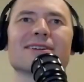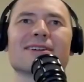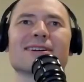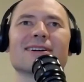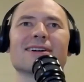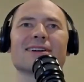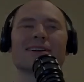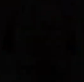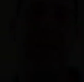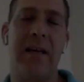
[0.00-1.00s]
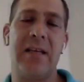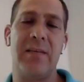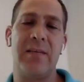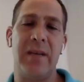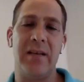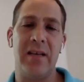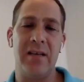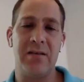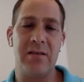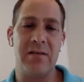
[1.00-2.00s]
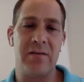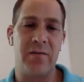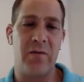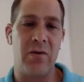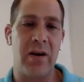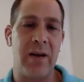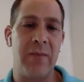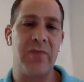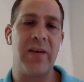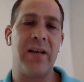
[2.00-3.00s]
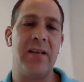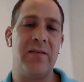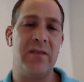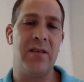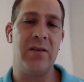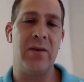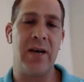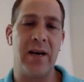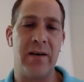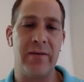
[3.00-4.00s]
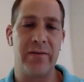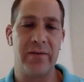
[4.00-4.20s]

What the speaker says: so you can set expectations for how much reactivity you have.